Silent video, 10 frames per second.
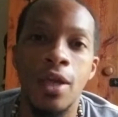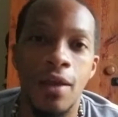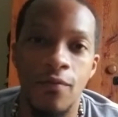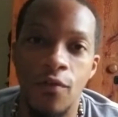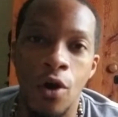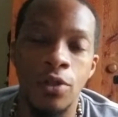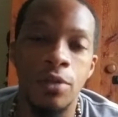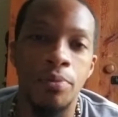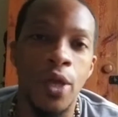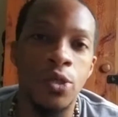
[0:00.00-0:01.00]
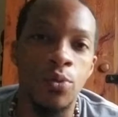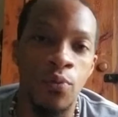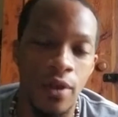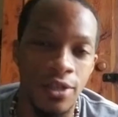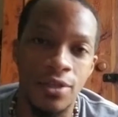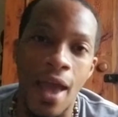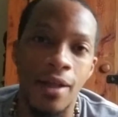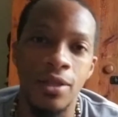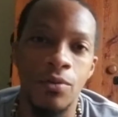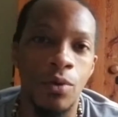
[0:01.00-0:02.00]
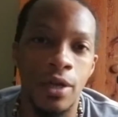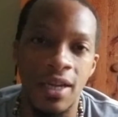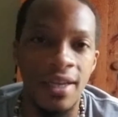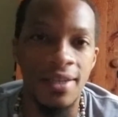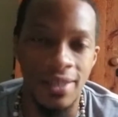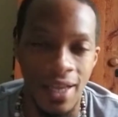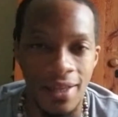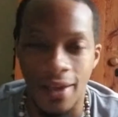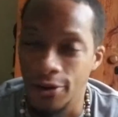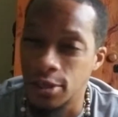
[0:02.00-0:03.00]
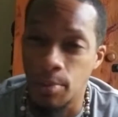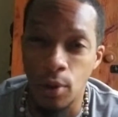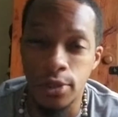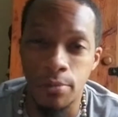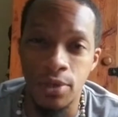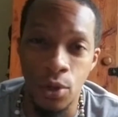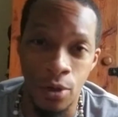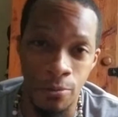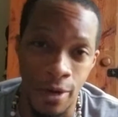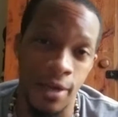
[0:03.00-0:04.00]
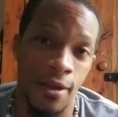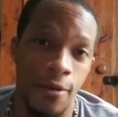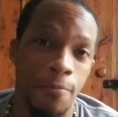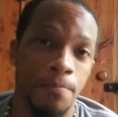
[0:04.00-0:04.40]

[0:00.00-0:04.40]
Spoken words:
and fall into place with exactly what it is that you're supposed to be doing right now.